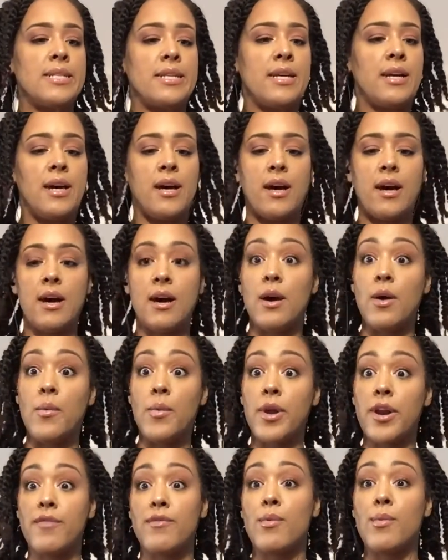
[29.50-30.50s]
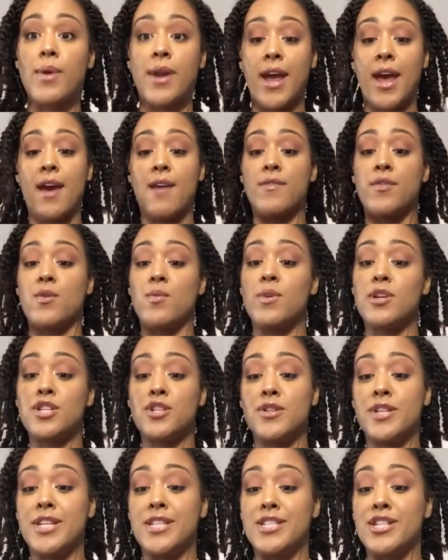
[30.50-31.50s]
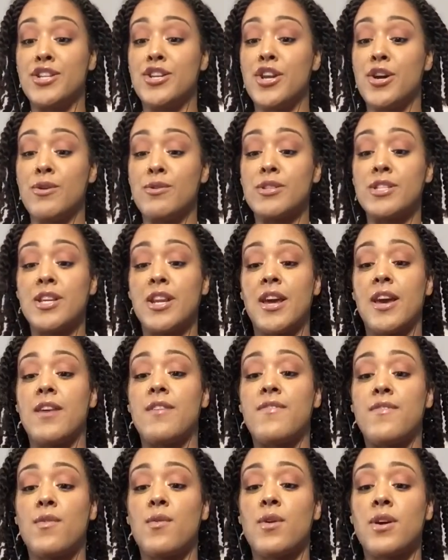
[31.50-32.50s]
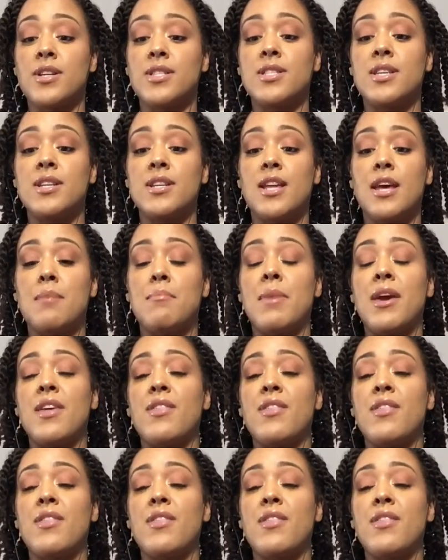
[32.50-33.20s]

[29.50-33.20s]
uh, whatever, what have you, what you need to know today for Sunday, May